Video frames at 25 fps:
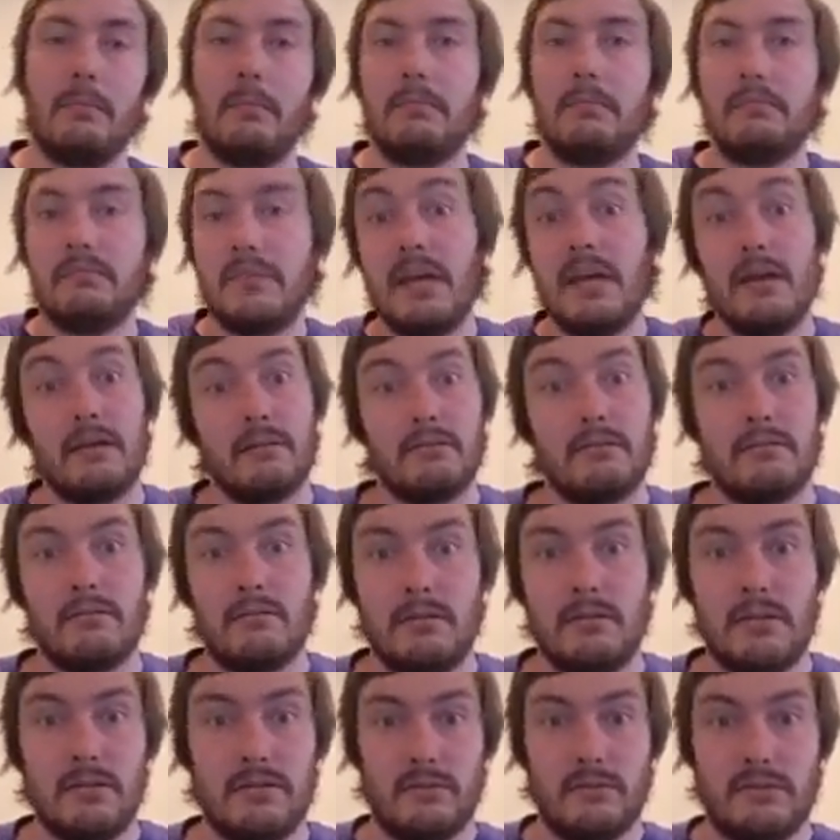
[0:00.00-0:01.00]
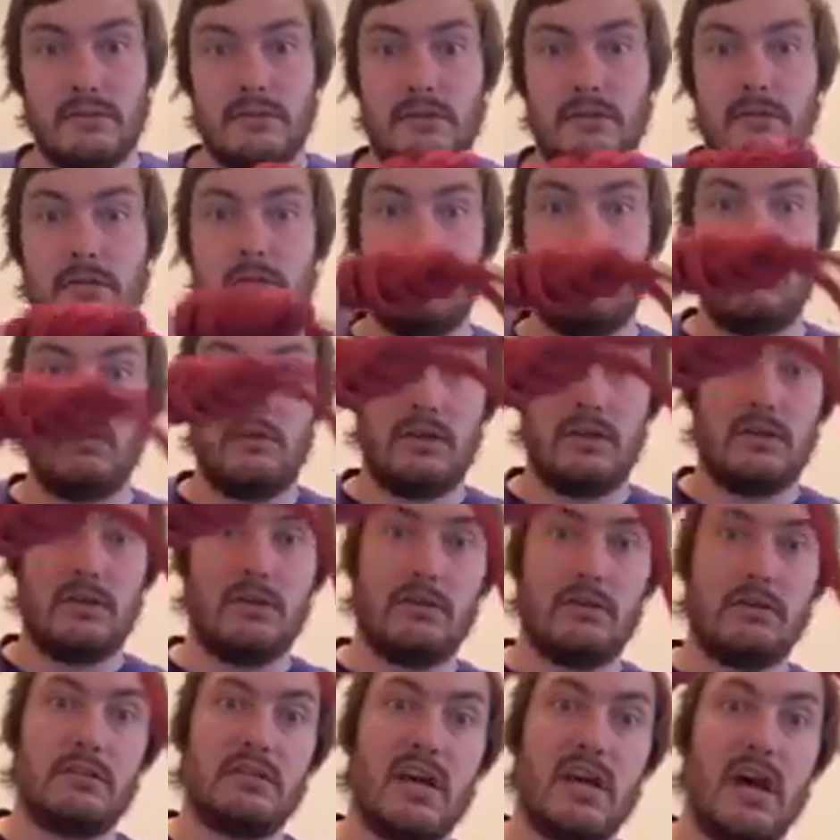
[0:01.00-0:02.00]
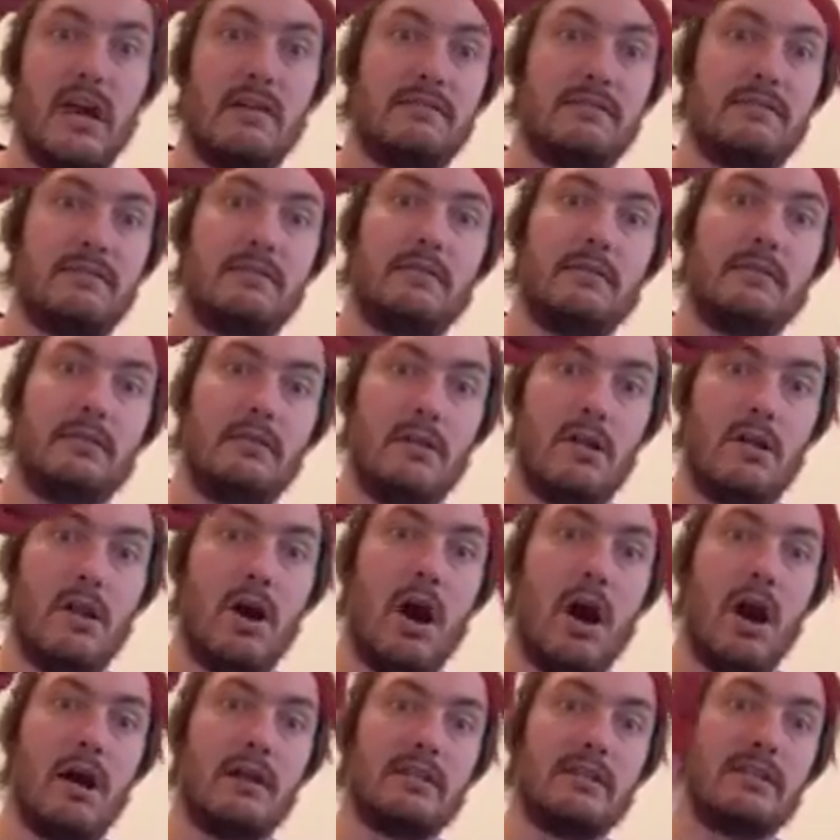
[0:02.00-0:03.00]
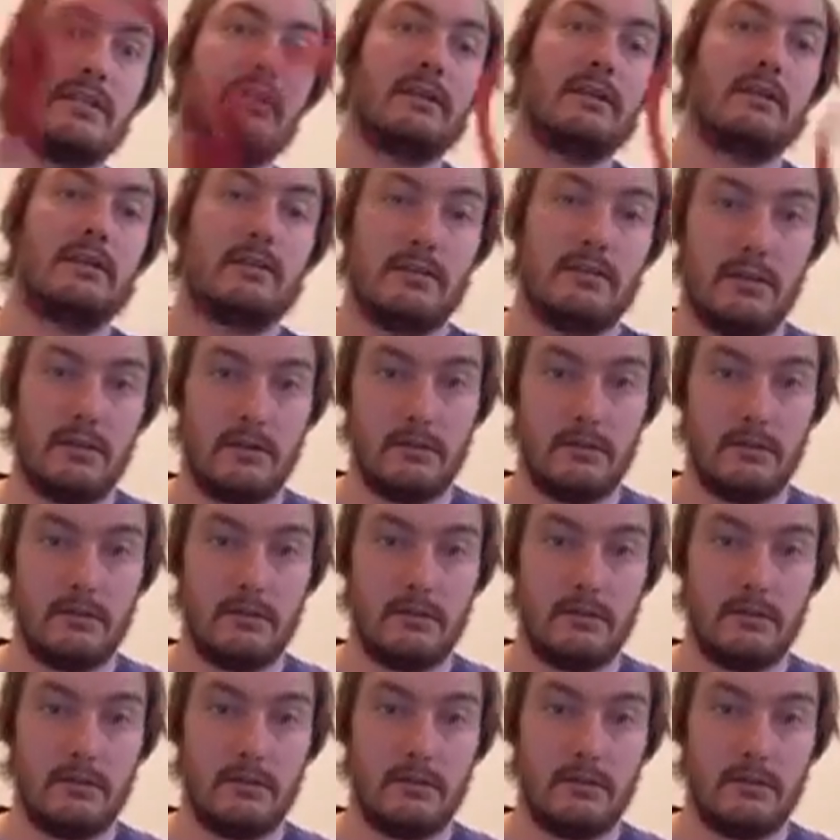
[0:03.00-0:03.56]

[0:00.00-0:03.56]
Yeah, this one's a really good tough knot. So